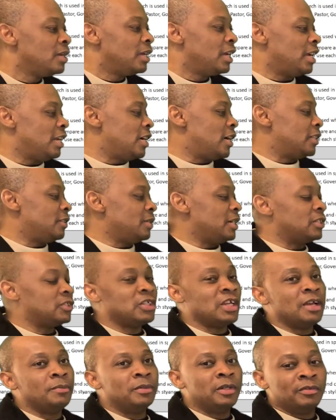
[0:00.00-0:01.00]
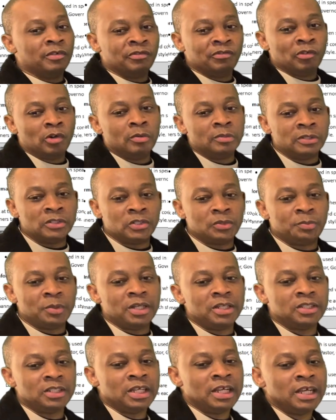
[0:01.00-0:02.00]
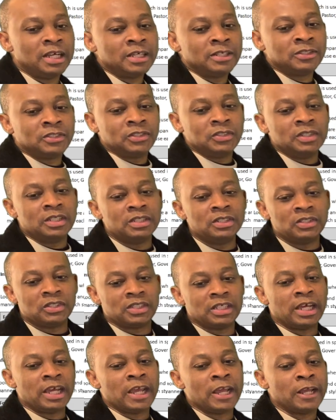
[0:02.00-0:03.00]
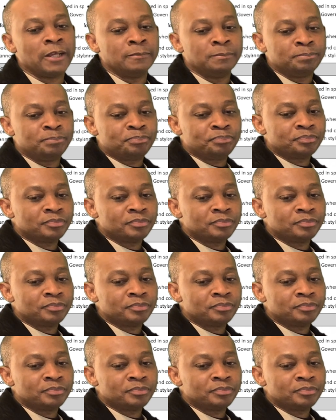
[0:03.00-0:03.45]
Another example of a formal speech is you can say,